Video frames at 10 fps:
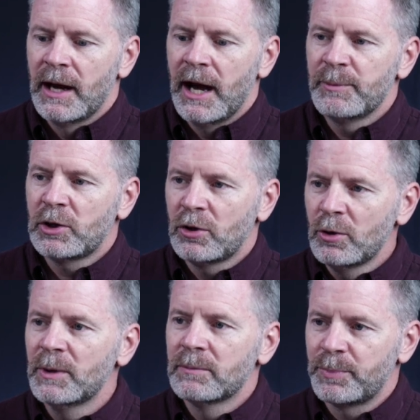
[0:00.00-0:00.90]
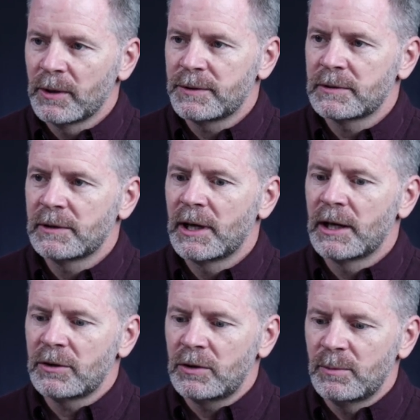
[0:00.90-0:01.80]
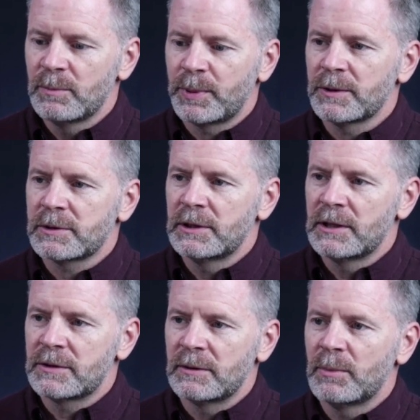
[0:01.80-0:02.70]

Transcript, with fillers: I'm a human person, and a human person is the